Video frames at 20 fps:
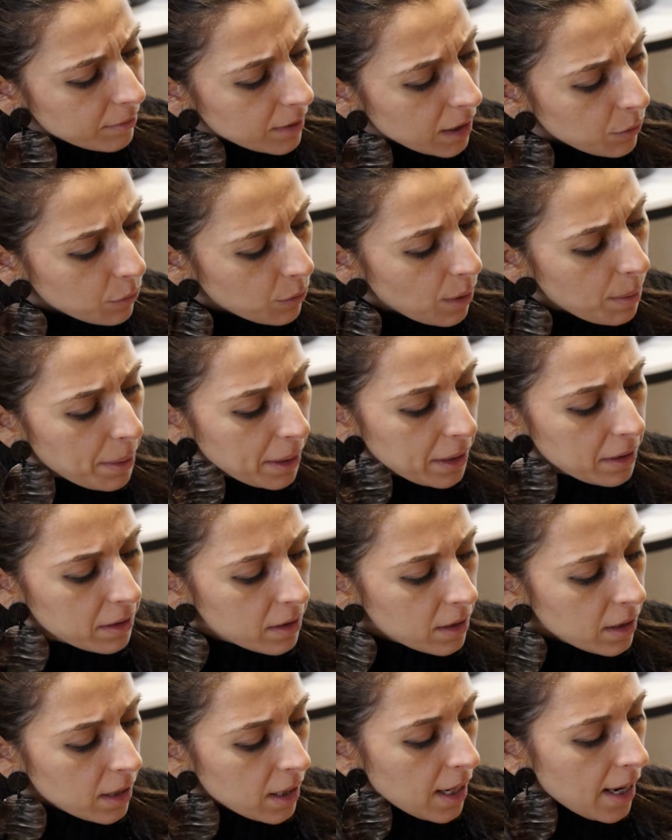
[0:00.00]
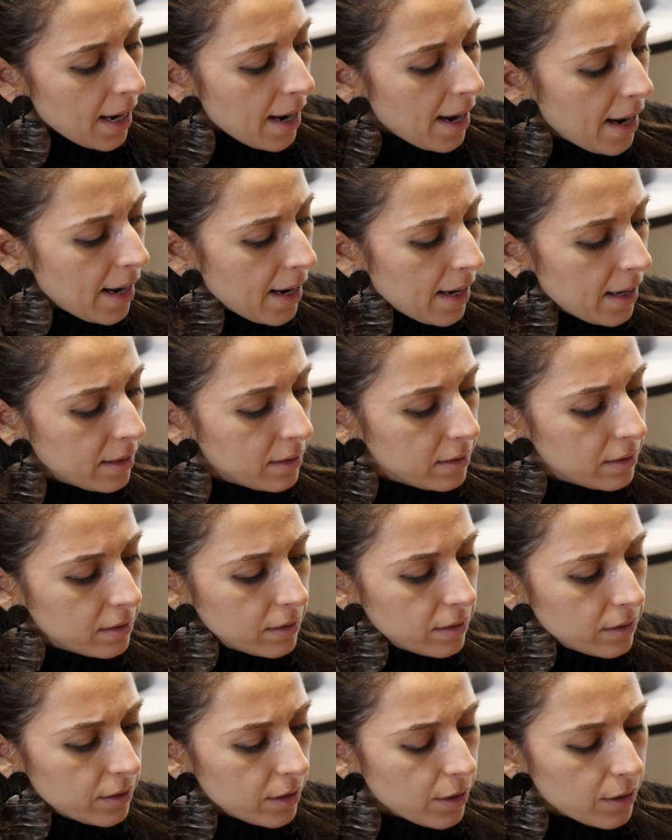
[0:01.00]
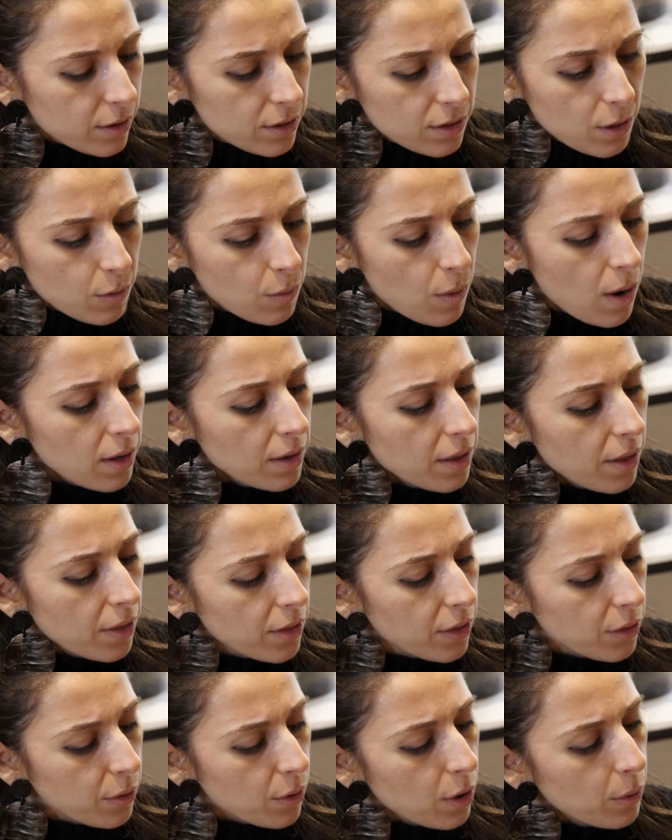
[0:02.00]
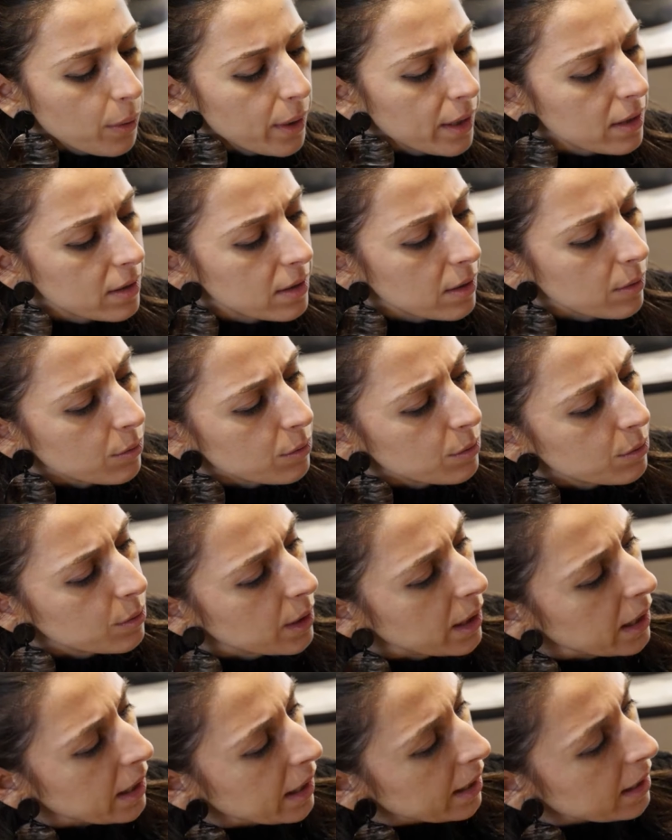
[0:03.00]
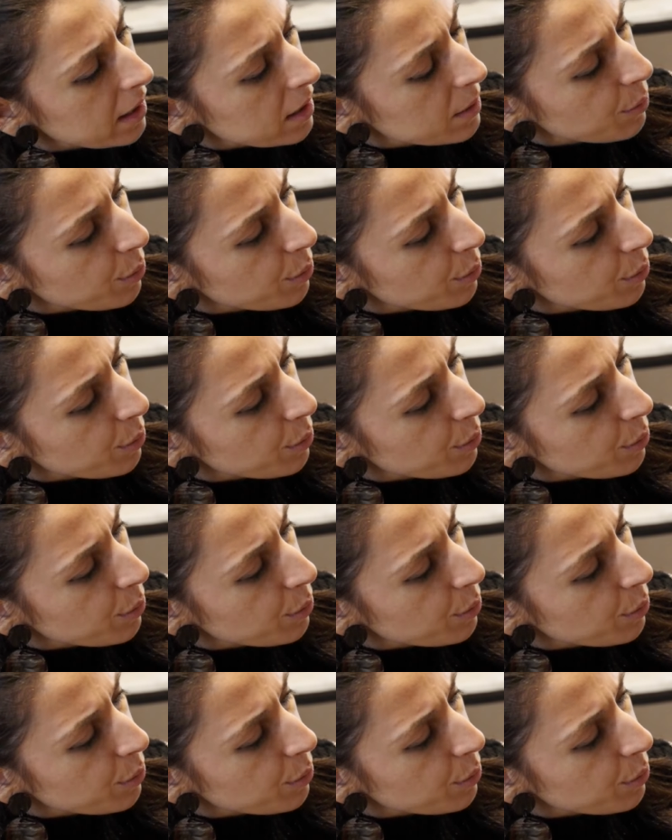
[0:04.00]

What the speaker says: ribbon. And so rather than throw it away, because it really is